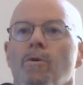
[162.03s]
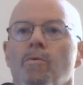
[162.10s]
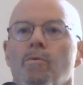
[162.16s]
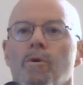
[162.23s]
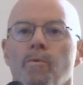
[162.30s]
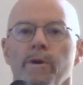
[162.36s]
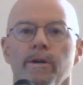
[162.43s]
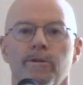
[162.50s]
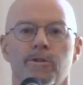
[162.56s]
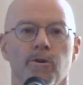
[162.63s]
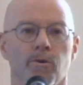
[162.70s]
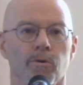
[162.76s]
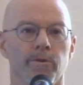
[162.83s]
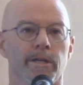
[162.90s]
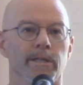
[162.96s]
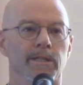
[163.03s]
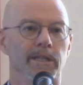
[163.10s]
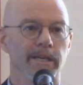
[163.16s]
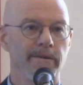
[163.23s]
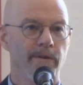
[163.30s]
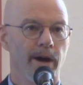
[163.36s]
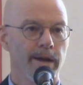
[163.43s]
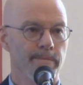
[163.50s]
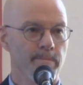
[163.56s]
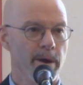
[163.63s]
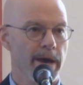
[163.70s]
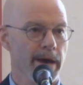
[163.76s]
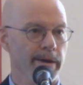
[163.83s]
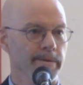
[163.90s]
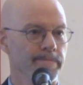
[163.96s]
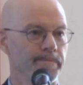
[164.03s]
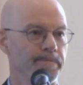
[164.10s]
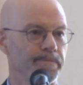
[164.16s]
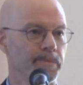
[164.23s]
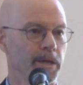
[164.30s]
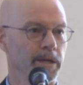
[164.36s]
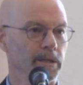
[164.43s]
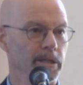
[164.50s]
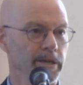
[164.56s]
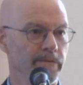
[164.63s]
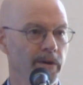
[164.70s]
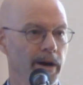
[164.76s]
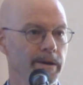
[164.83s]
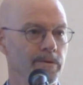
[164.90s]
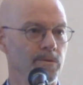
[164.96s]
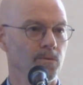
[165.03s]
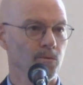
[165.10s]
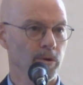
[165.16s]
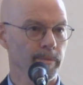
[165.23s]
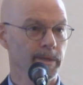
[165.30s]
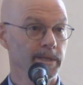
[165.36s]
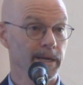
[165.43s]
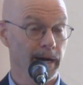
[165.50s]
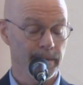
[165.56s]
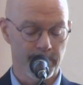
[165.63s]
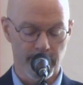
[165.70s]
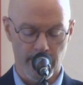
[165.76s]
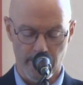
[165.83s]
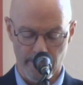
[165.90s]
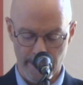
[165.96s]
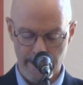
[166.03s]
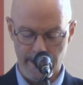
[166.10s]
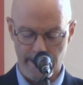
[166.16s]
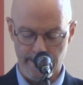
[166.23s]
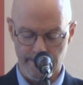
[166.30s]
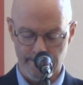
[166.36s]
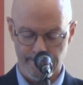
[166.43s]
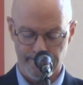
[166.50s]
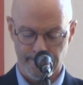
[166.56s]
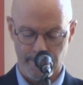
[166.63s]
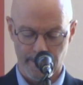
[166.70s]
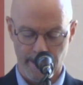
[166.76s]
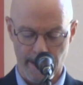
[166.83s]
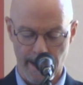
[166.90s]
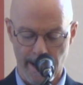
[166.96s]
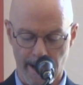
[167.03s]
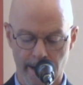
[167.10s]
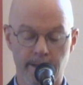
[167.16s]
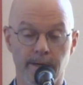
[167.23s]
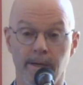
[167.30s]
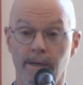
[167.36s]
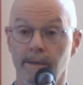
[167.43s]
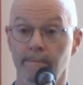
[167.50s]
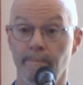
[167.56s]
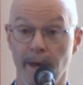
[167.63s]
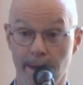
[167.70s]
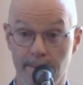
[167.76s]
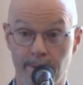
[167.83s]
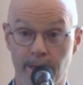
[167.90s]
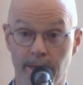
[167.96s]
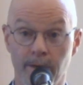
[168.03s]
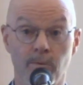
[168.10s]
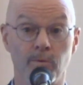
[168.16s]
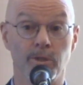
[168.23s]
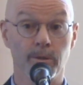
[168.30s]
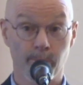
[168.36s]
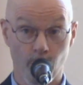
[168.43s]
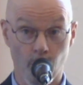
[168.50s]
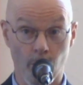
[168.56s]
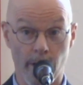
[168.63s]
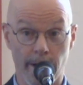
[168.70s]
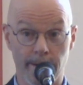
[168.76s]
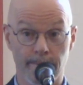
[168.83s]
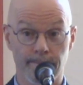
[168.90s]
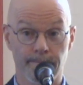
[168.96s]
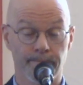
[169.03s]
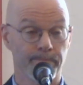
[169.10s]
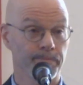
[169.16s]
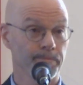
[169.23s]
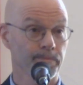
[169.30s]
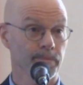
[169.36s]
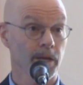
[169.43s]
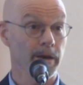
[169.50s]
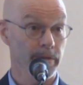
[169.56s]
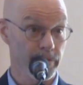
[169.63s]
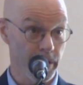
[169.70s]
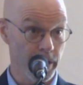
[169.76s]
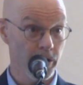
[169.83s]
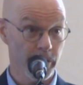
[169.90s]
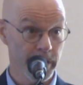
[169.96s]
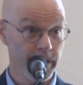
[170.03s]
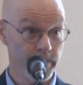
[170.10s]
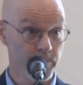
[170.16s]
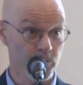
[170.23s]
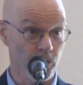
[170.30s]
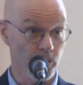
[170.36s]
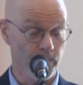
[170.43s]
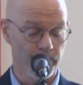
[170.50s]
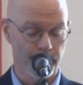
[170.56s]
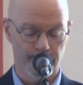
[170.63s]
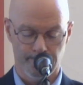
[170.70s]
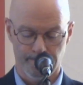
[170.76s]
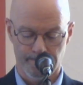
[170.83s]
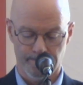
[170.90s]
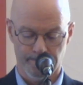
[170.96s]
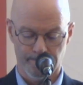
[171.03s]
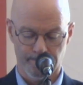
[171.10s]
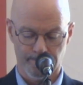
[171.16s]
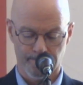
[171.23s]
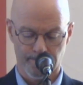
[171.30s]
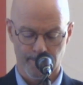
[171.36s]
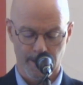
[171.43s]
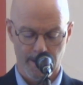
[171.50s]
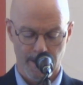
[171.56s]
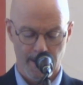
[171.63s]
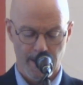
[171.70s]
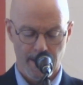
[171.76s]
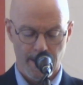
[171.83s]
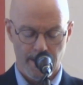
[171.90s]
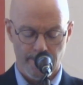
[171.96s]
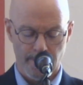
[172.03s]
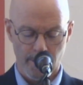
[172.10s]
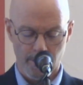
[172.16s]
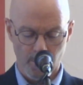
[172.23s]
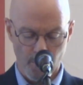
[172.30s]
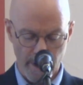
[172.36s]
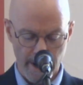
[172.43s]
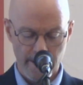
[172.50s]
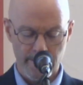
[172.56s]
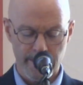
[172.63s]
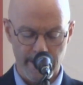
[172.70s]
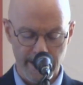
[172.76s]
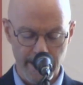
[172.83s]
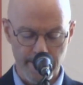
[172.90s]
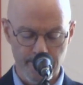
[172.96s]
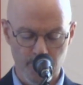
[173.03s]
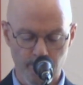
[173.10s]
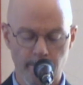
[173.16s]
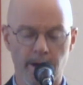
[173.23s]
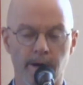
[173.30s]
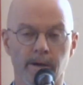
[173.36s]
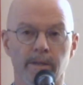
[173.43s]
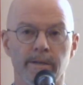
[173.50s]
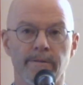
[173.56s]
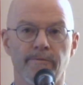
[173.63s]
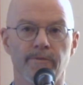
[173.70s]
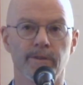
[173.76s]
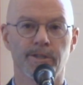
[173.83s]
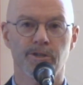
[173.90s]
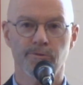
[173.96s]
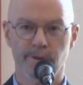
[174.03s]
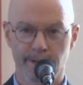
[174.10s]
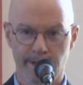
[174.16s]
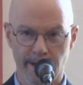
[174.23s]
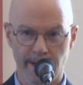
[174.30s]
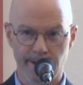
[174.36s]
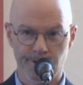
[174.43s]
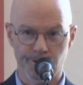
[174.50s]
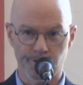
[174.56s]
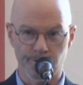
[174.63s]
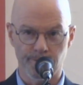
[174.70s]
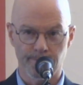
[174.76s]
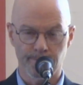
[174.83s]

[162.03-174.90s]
Well, we are told that a Levite man and a Levite woman got married, and they had a baby. It was a boy. They are Hebrew. They are aware that Hebrew male infants are in danger.